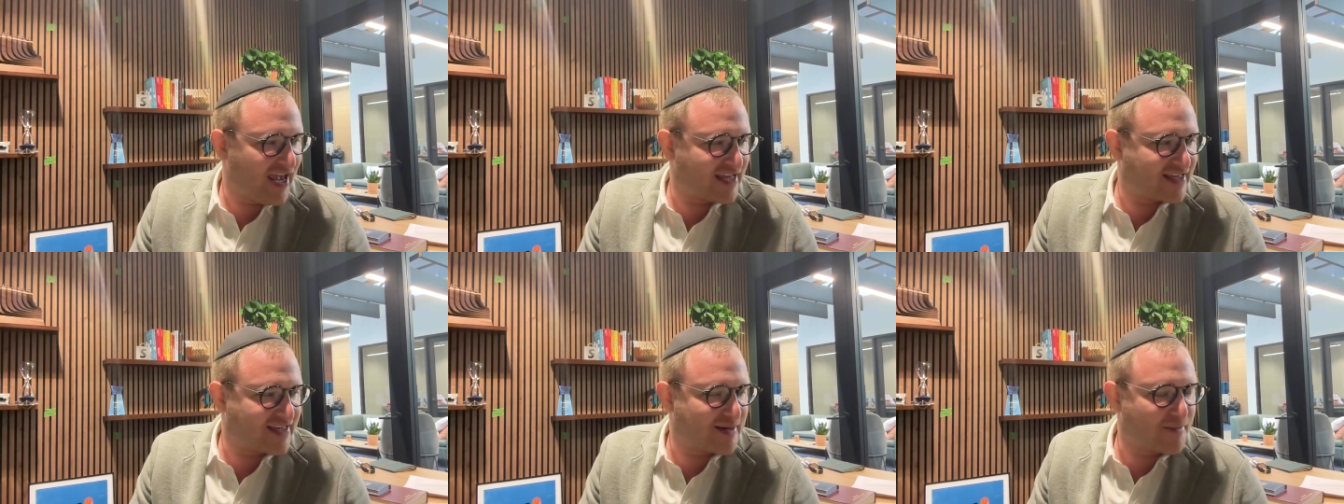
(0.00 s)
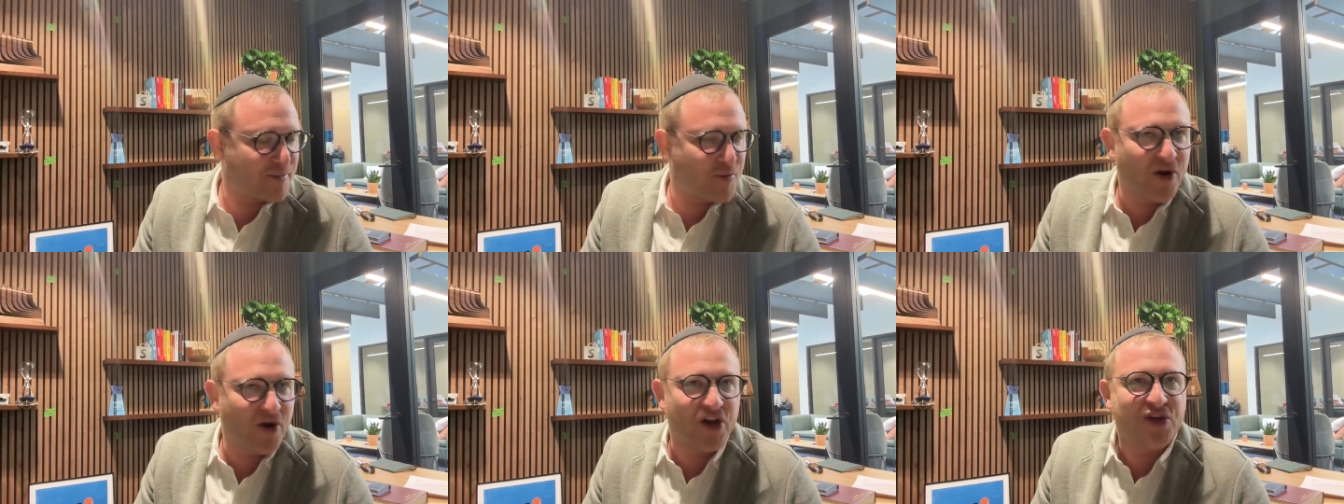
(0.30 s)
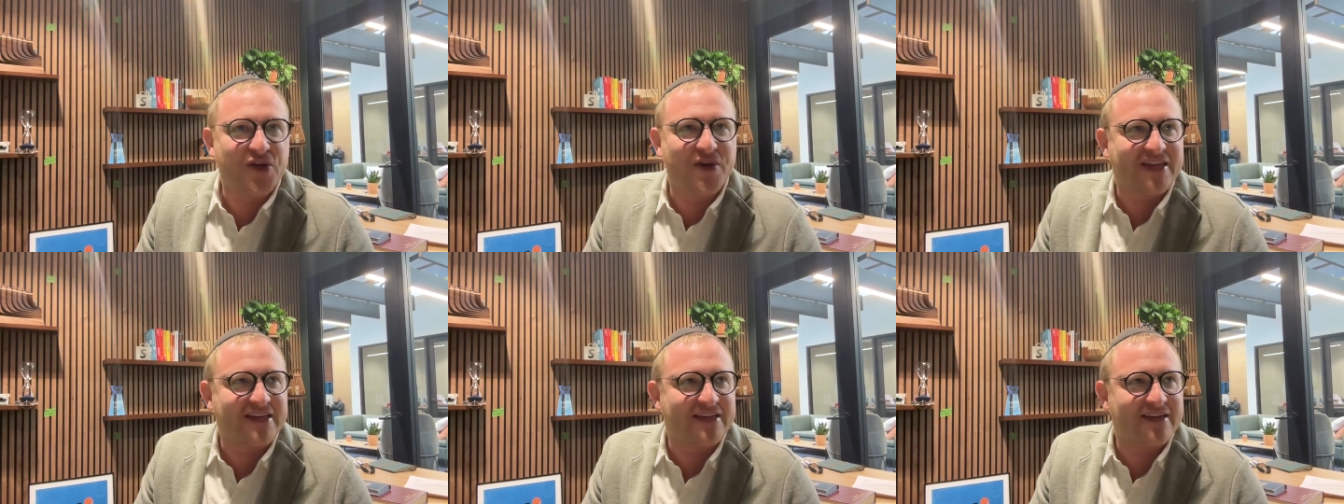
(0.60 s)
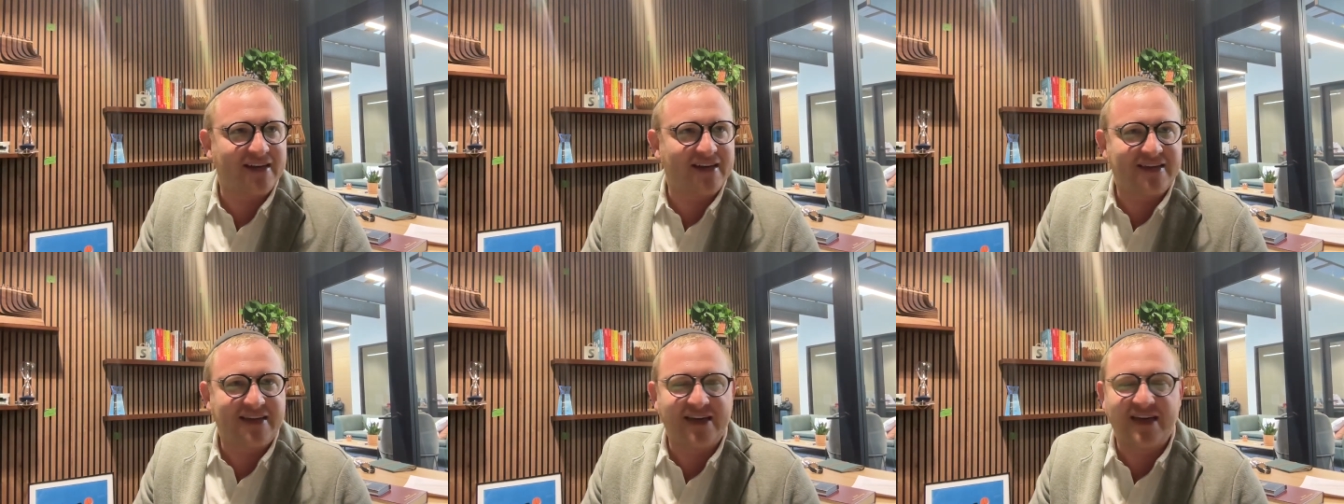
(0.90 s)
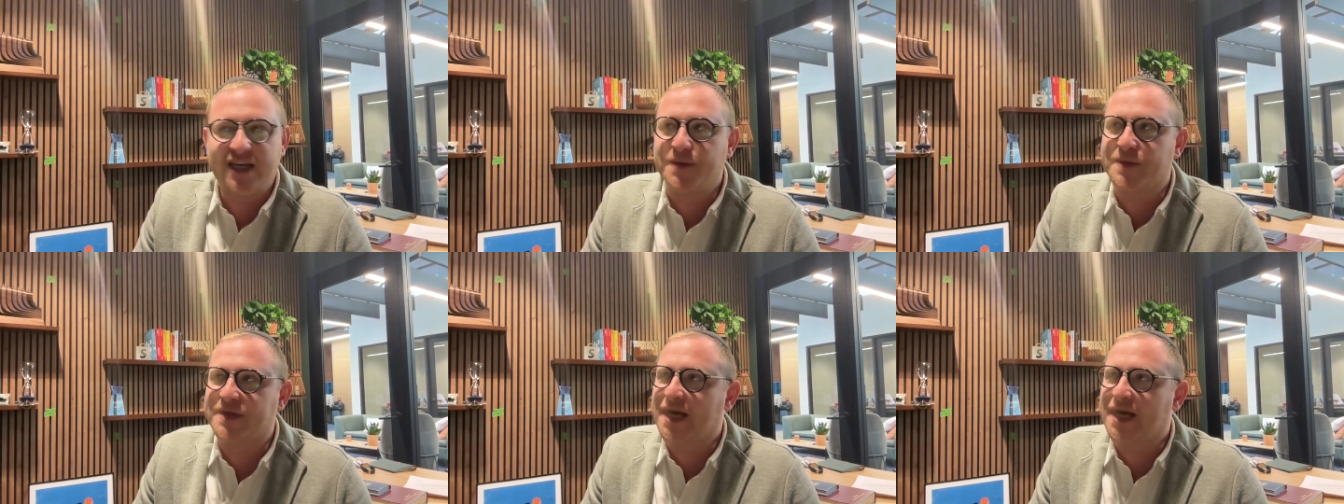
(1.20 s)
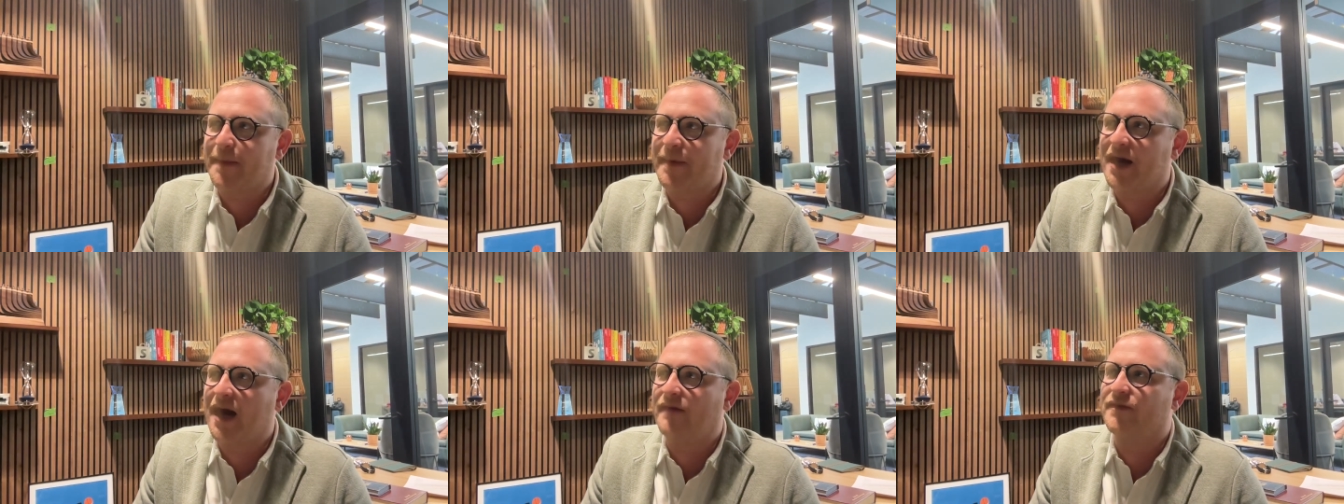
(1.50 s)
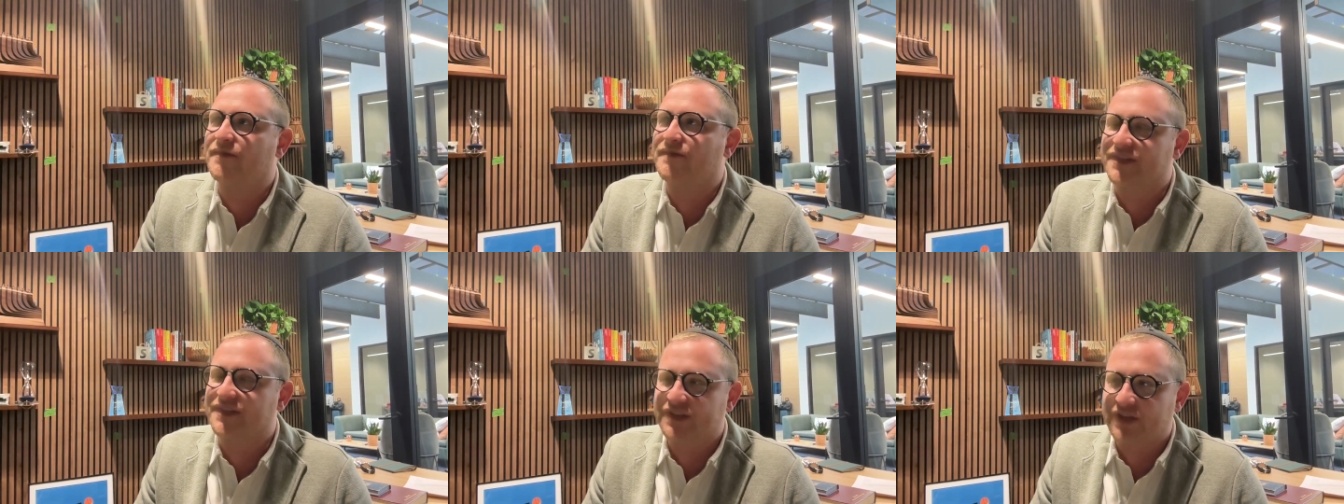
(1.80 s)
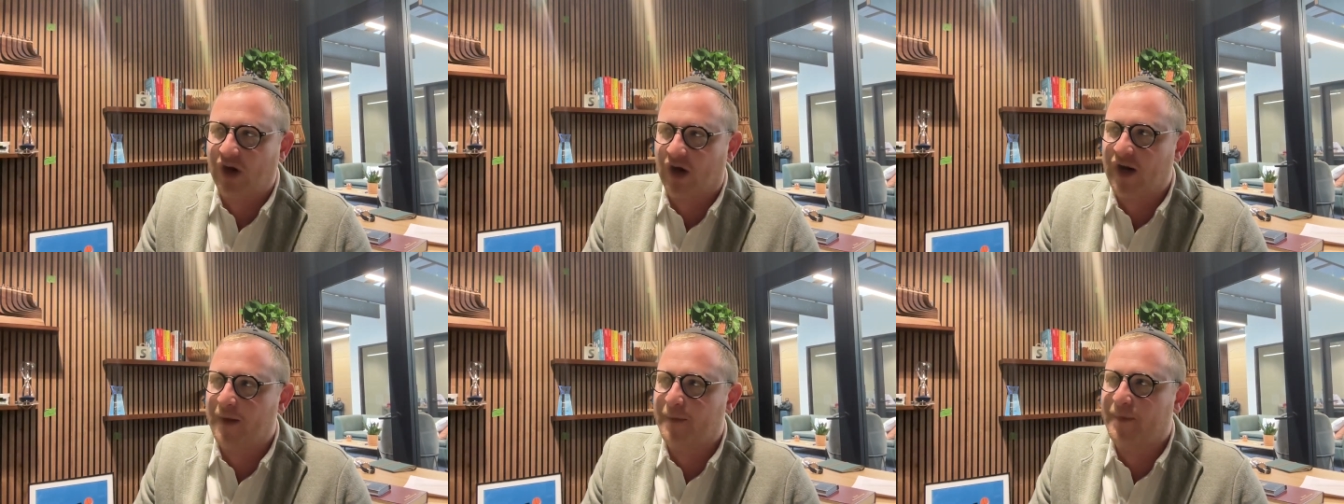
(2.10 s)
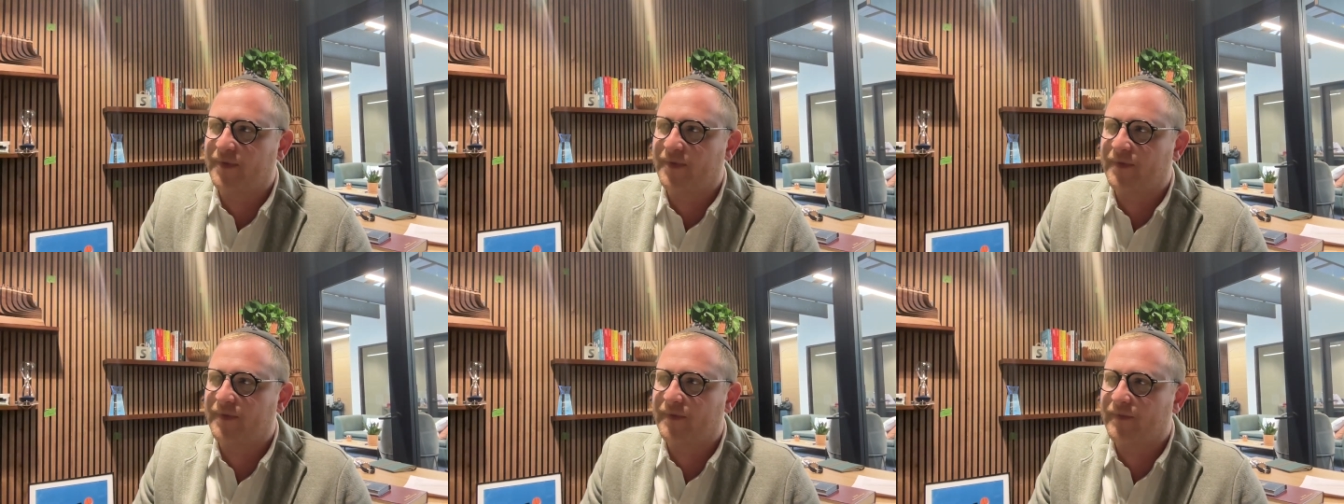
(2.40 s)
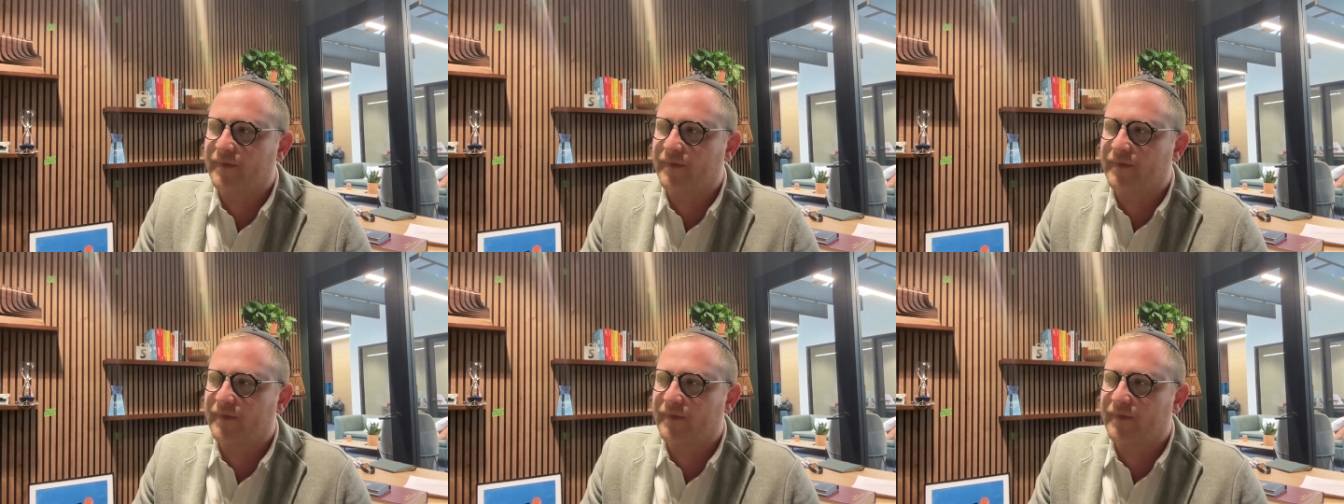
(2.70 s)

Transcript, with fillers: At some point in 2019, he was coming off of a startup.